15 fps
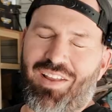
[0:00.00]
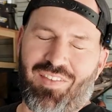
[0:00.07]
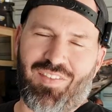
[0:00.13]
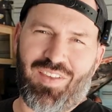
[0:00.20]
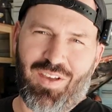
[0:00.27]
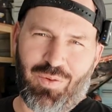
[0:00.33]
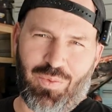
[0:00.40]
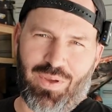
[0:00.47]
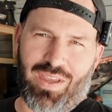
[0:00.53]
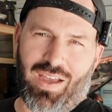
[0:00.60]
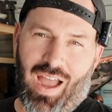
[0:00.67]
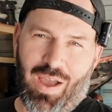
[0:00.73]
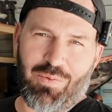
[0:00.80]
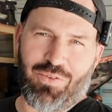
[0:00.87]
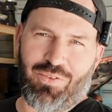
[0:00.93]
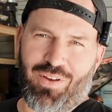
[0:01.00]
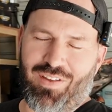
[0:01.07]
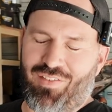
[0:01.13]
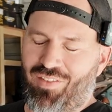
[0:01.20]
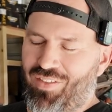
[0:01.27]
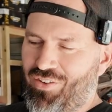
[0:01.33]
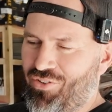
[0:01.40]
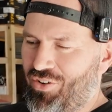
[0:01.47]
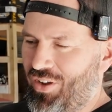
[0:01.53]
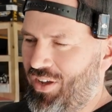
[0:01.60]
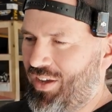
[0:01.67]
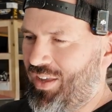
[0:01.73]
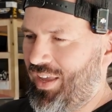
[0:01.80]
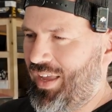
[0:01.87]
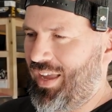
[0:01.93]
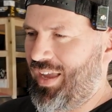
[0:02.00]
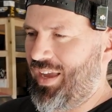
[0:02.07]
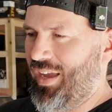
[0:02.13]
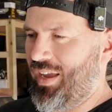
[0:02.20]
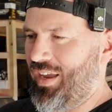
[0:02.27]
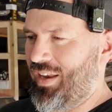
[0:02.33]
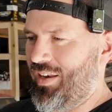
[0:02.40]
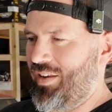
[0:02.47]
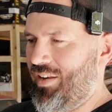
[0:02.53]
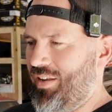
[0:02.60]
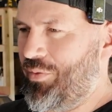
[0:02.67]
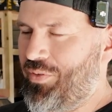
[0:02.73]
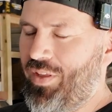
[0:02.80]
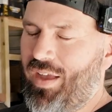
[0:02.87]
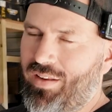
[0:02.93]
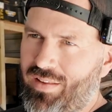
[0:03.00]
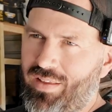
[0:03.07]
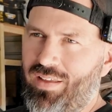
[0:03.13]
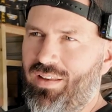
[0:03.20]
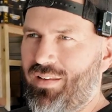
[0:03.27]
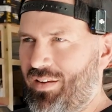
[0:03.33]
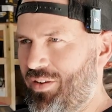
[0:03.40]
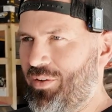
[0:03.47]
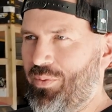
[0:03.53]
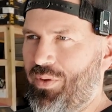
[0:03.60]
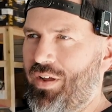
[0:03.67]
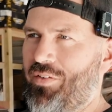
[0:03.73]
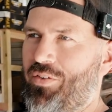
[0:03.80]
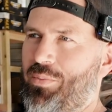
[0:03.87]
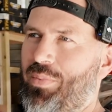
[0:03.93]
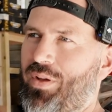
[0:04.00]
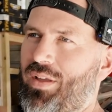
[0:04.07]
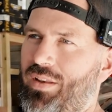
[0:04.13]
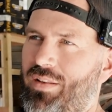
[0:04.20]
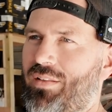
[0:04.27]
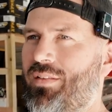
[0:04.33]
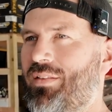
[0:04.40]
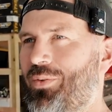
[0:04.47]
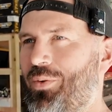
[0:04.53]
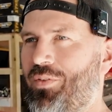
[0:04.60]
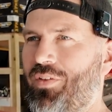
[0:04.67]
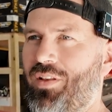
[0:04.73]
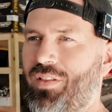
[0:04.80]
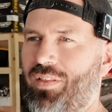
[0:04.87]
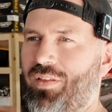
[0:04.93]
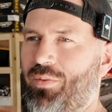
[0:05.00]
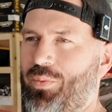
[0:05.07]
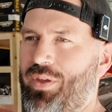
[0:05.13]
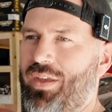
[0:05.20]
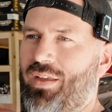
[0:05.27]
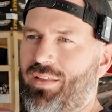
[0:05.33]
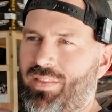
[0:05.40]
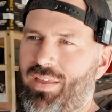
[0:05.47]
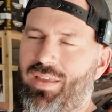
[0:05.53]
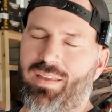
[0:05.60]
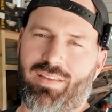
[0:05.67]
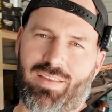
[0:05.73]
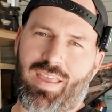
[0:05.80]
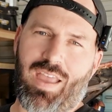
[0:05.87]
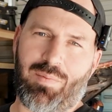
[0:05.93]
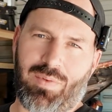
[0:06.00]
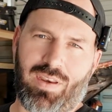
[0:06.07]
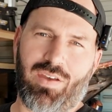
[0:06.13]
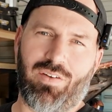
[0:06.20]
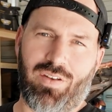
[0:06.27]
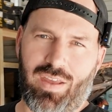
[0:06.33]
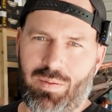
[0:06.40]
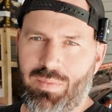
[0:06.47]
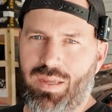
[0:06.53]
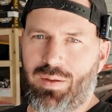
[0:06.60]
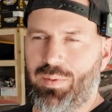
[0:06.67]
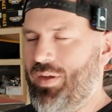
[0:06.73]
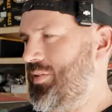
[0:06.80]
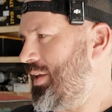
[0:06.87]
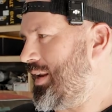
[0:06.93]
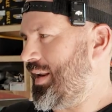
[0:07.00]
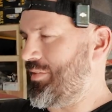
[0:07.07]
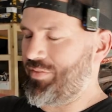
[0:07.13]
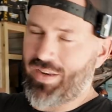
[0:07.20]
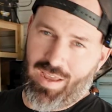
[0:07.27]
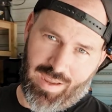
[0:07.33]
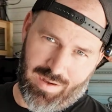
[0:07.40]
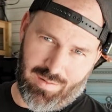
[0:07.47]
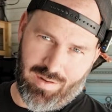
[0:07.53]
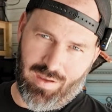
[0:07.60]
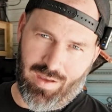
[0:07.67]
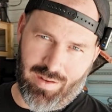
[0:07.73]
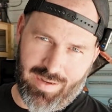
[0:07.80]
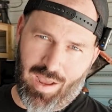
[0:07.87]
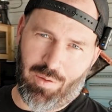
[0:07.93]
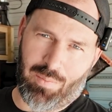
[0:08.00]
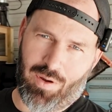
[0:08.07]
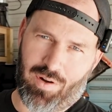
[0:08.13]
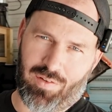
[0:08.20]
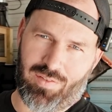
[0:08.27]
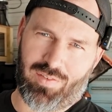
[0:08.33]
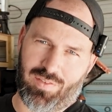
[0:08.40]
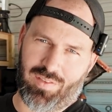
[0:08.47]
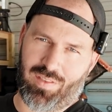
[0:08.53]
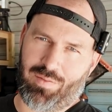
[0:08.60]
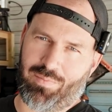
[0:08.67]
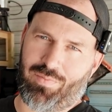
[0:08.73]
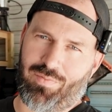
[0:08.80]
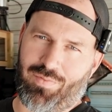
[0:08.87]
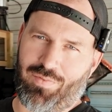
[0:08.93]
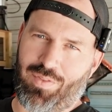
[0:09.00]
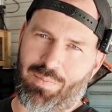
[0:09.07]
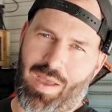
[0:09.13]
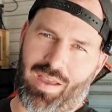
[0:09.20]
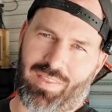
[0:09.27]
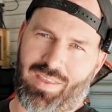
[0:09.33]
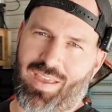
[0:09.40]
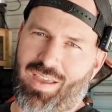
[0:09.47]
sick week, I was racing the truck, and I was teched in, you know, whatever, but towards the end of the week, they came and yelled at me because I didn't have down bars for the back of the cage.